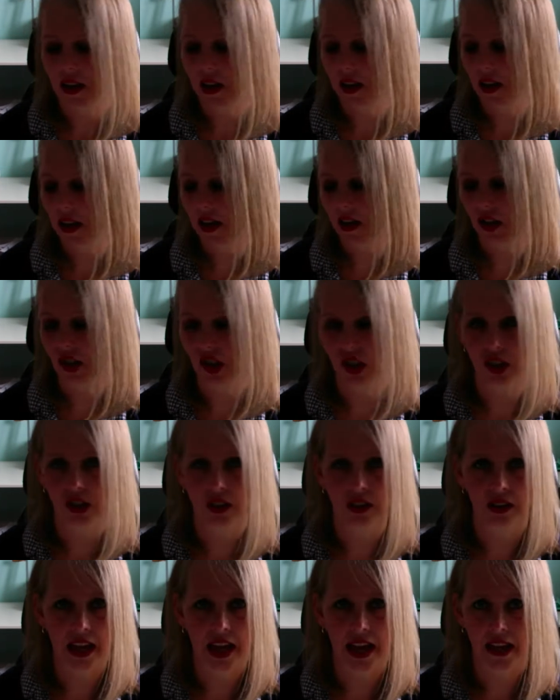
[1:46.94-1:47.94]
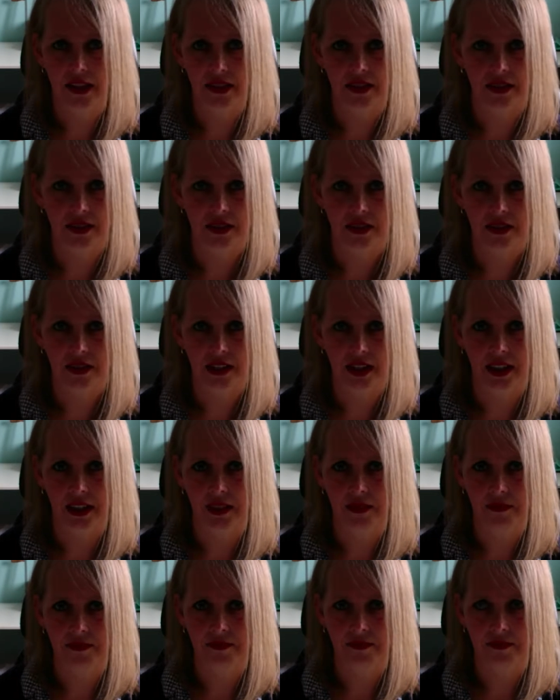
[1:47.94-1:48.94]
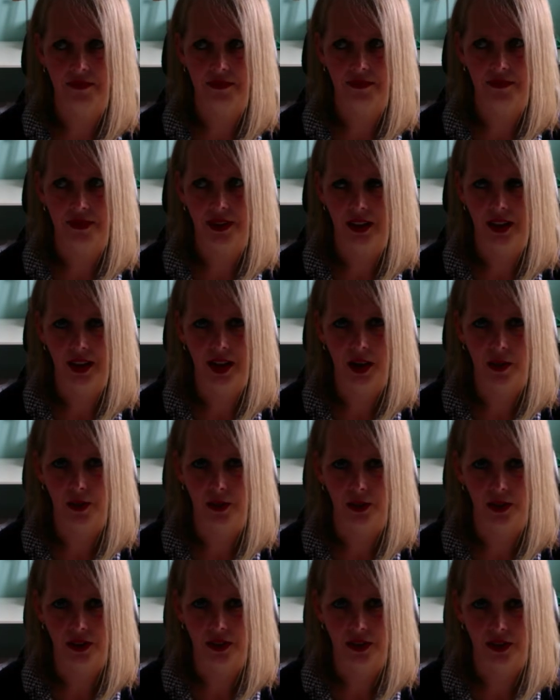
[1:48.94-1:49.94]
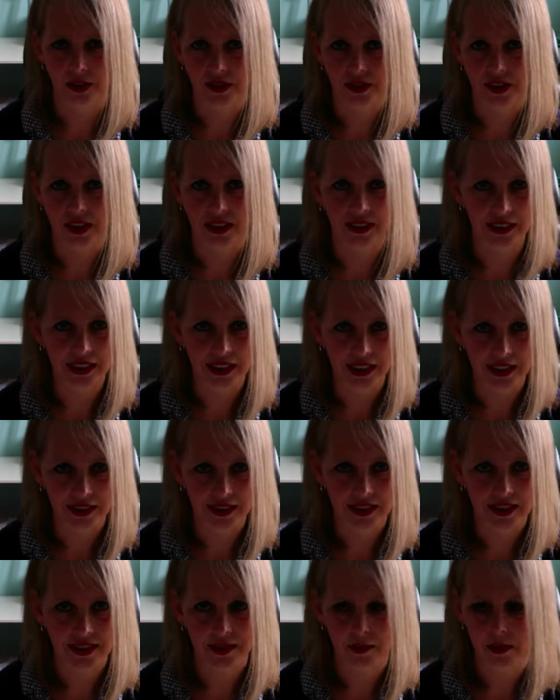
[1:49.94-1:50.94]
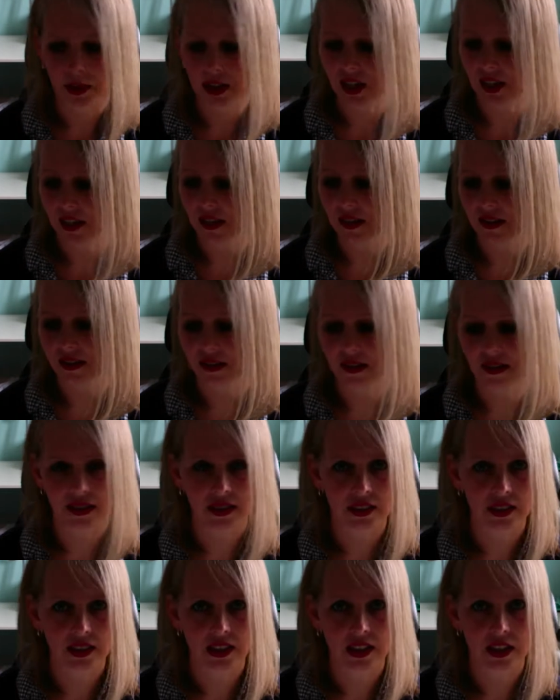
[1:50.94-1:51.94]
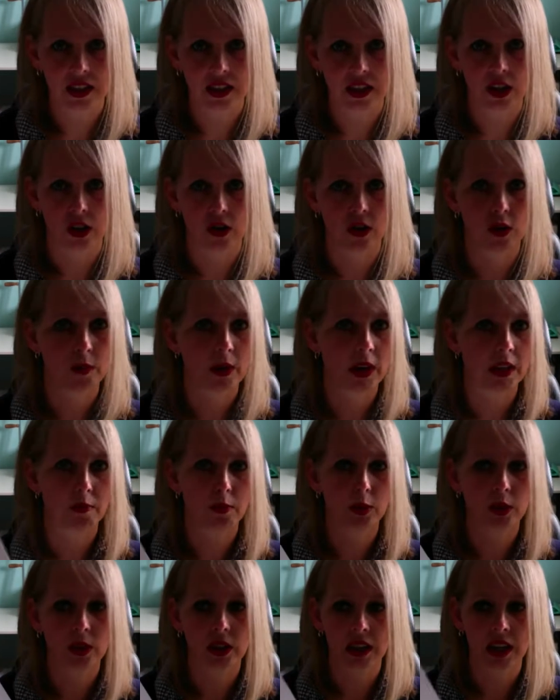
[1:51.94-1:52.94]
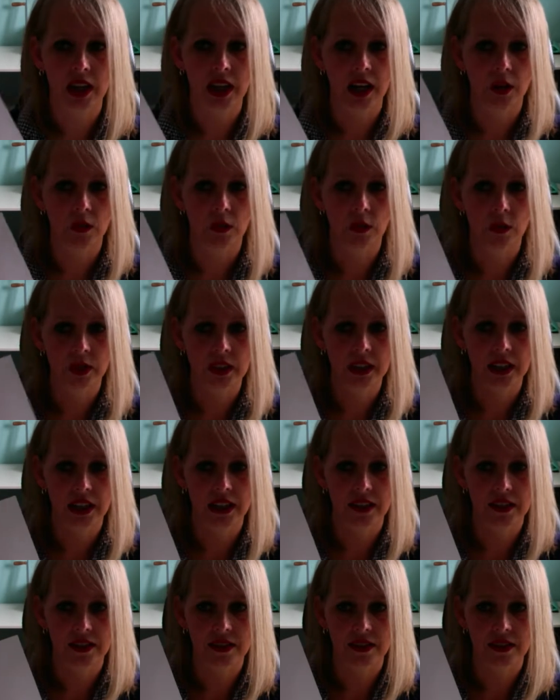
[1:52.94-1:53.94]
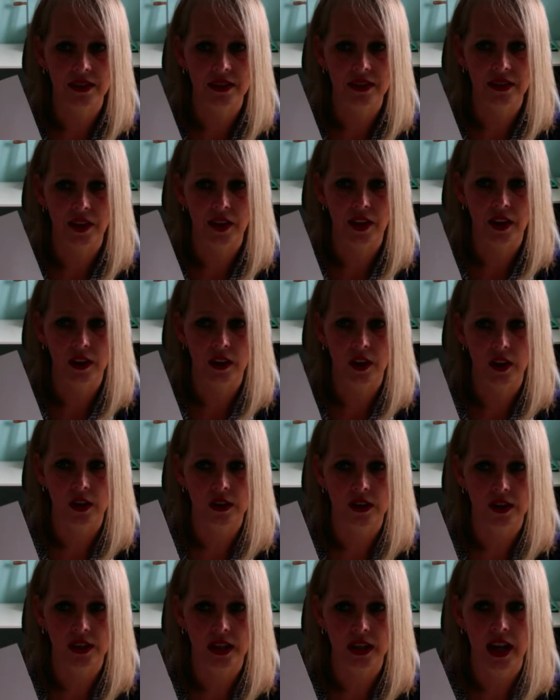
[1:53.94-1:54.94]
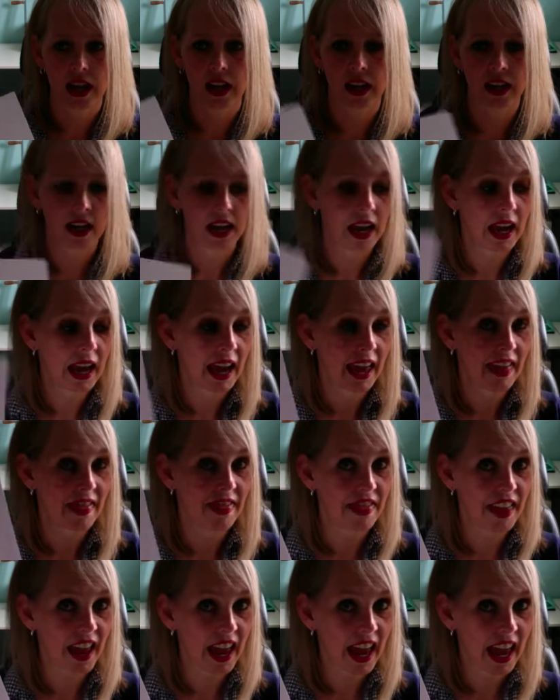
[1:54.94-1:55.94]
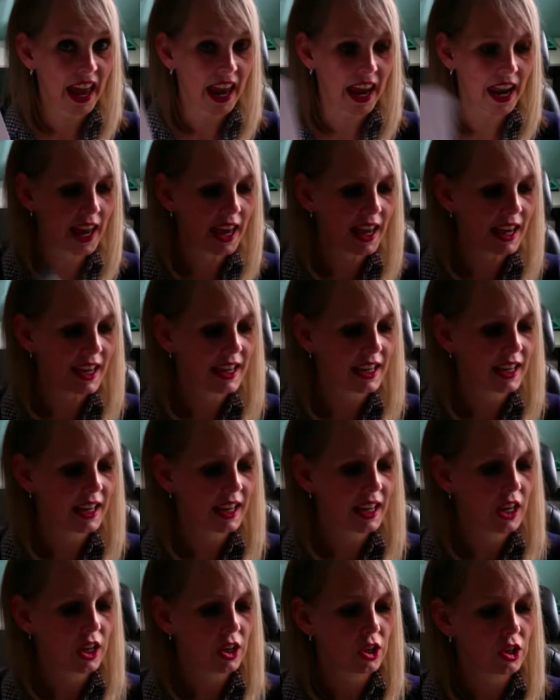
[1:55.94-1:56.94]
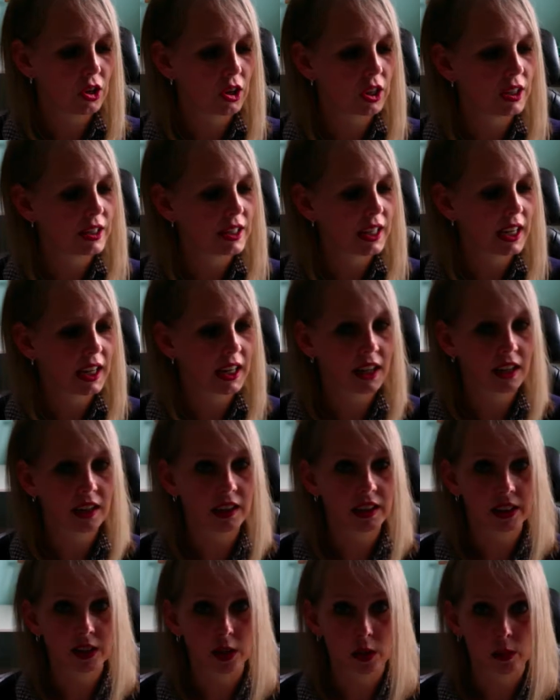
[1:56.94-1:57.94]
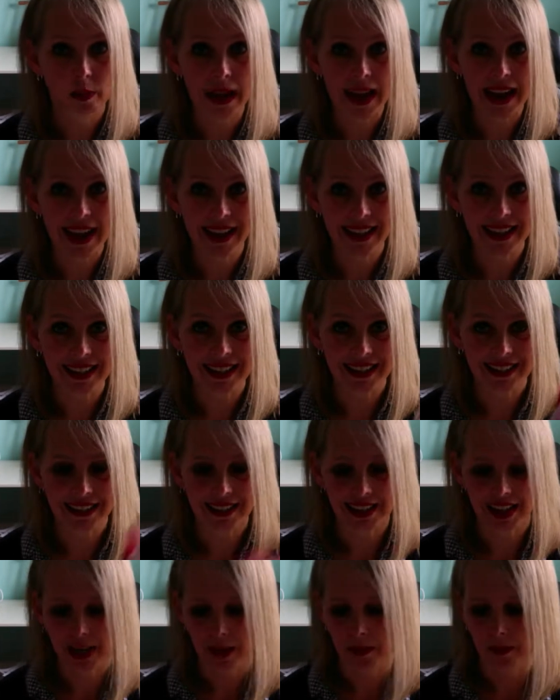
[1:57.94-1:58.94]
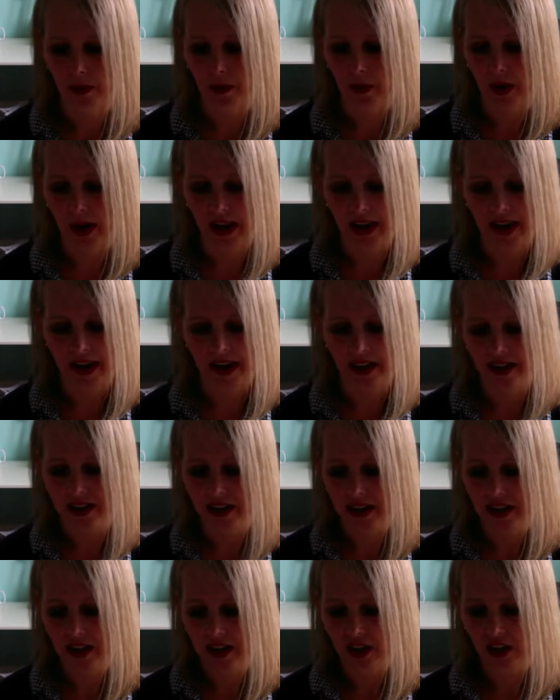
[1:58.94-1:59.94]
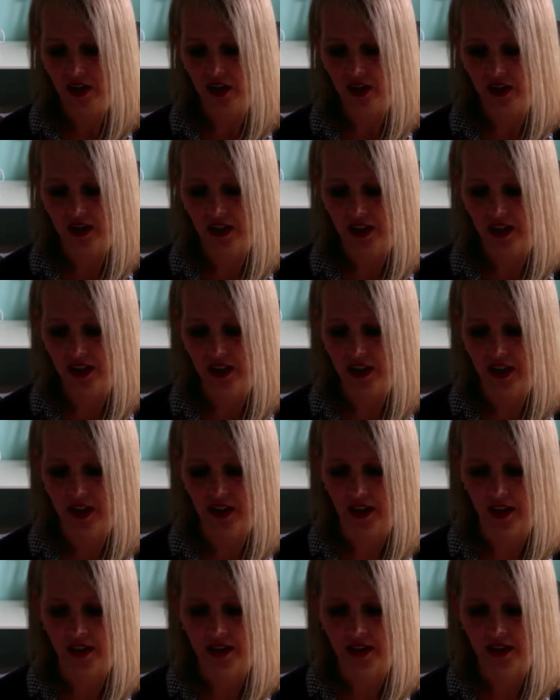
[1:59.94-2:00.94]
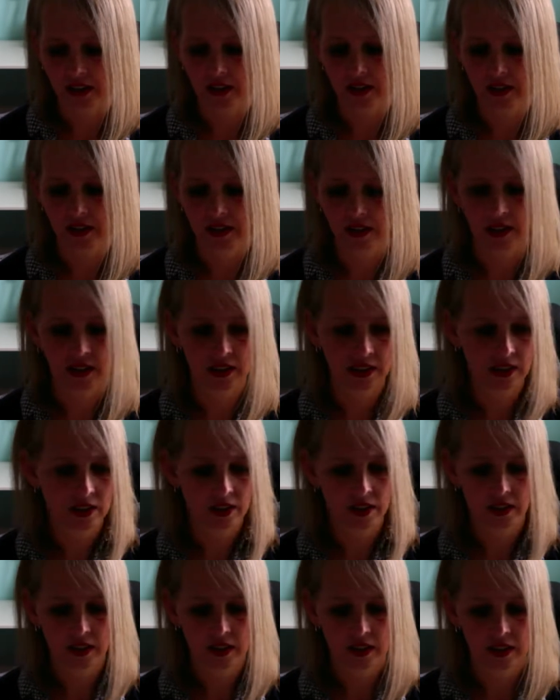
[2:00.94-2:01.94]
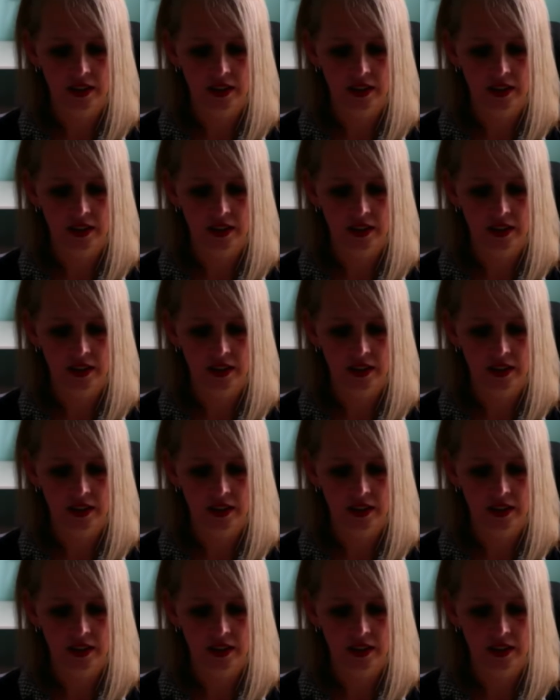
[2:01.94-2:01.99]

it should last like a couple years at least, because, you're putting it on a really nice thick cardstock, and then you're going to take a little packing tape, okay? You're just going to